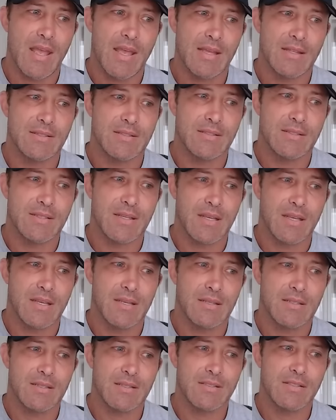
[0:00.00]
And
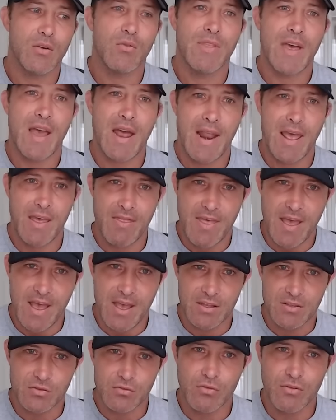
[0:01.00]
so that had
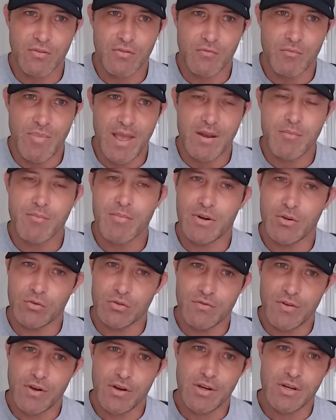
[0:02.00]
that sort of bent, but it
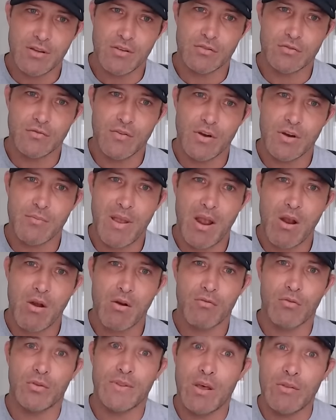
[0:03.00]
was very powerful.